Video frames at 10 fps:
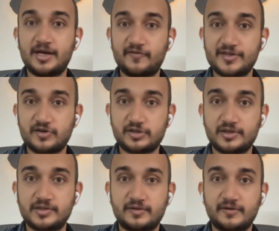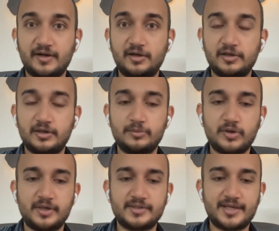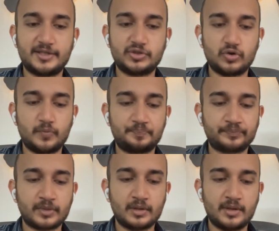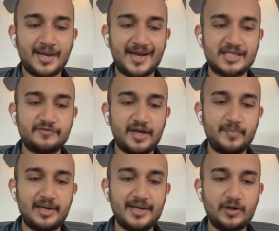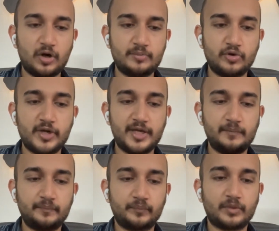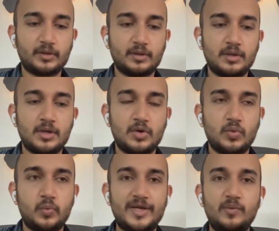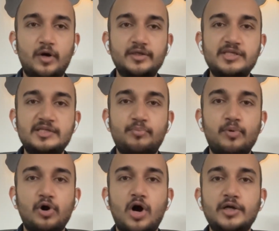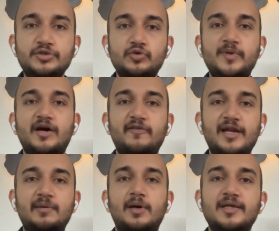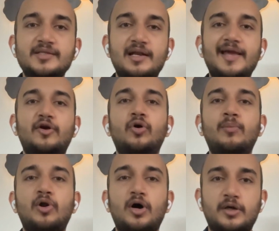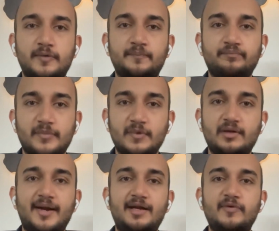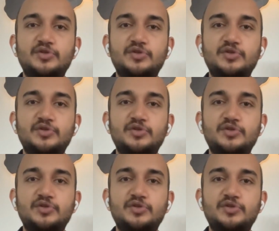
Infrastructure is a critical term to understand. So as we are building onboarding, we want these blocks to be available as a Lego block, right?